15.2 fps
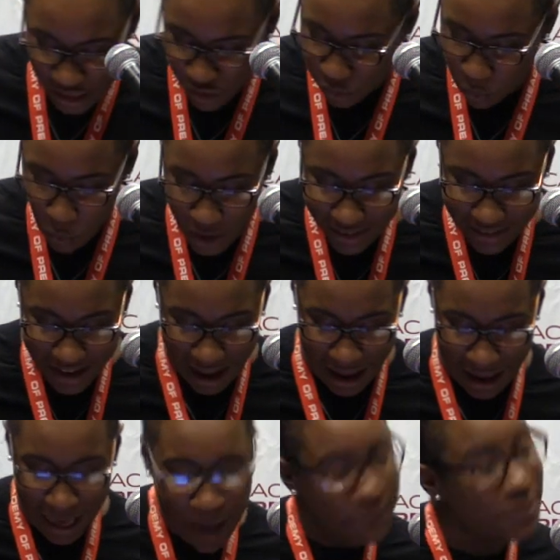is one
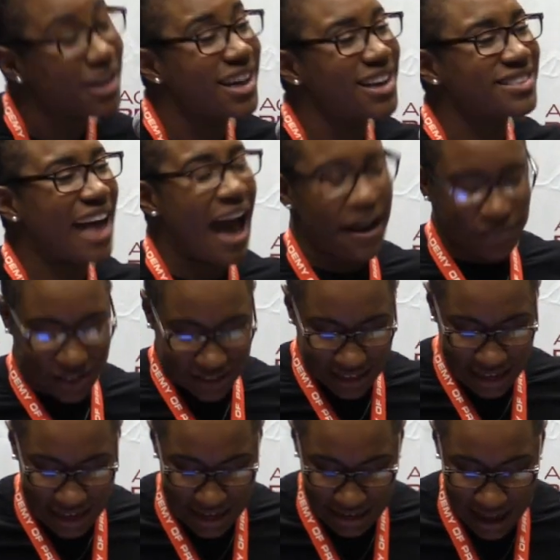day because
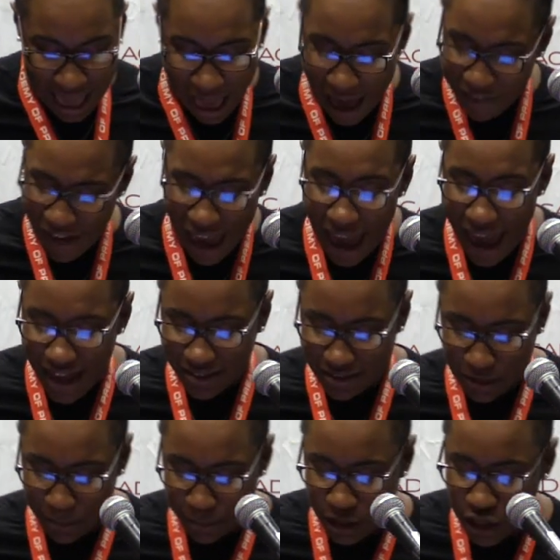I've had
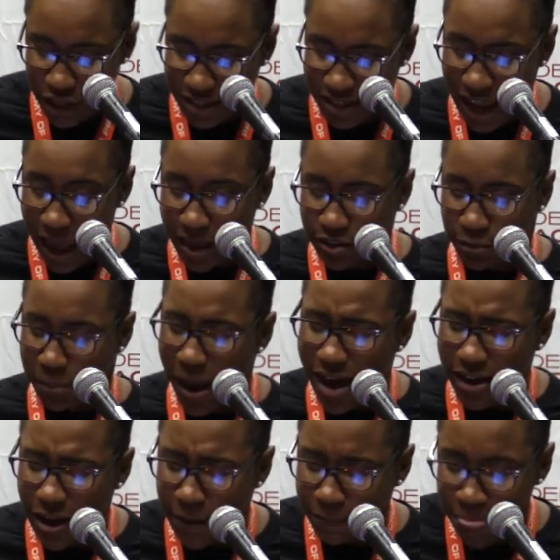some good days.
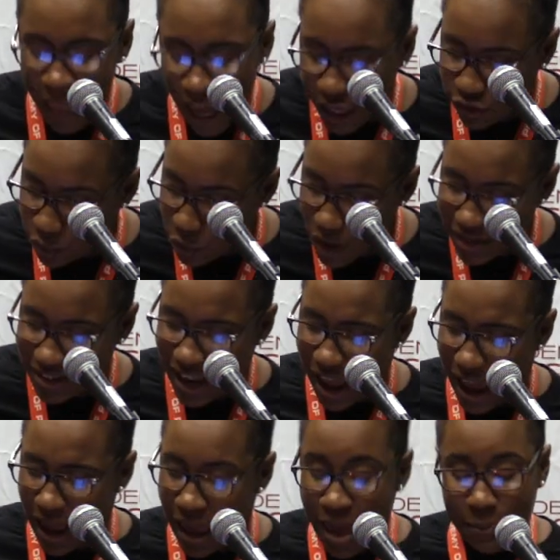Better is one
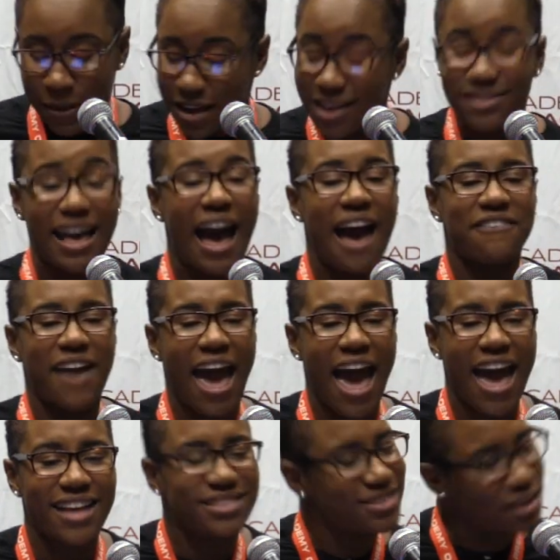day because I've
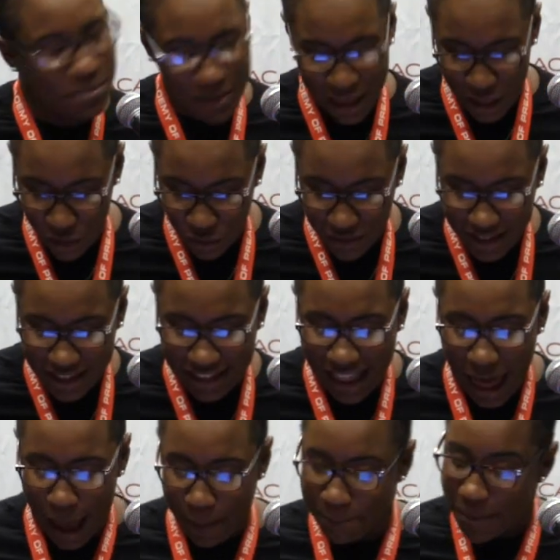had some hills to
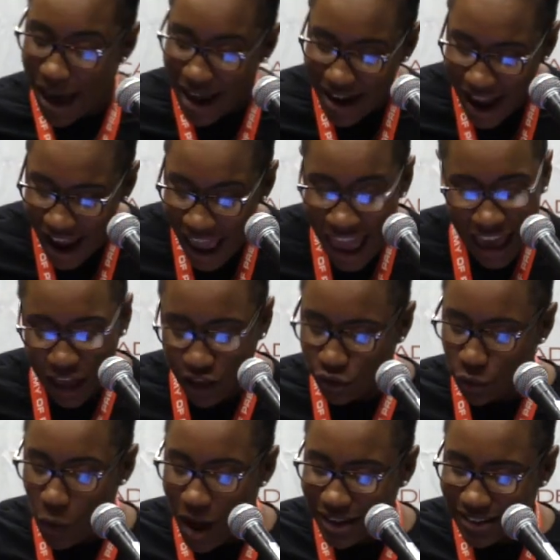climb. Better is
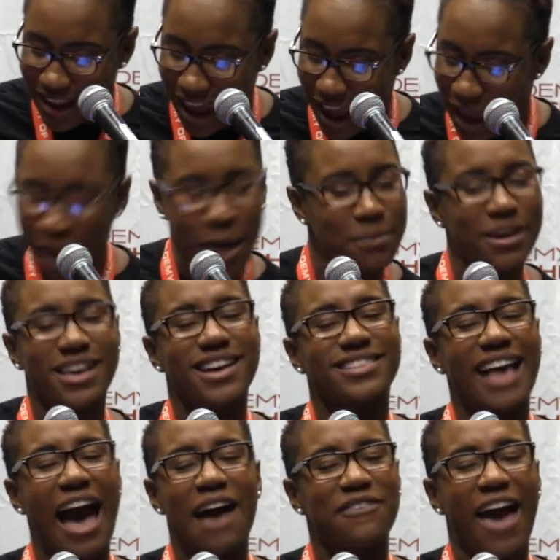one day because
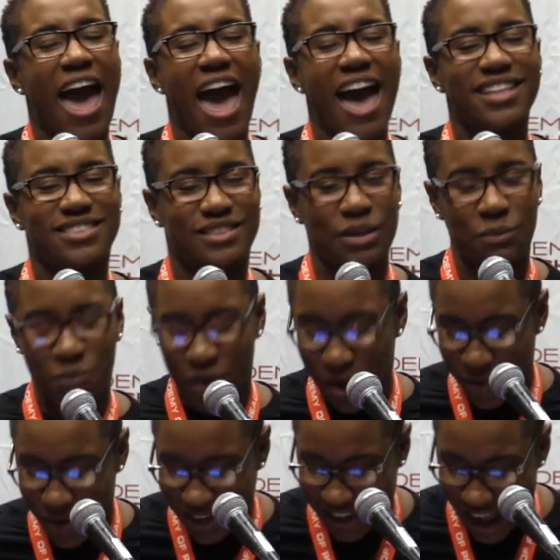I've had some
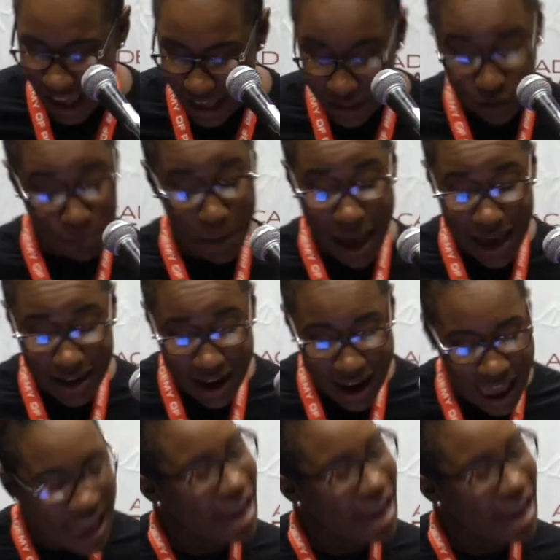weary days. Better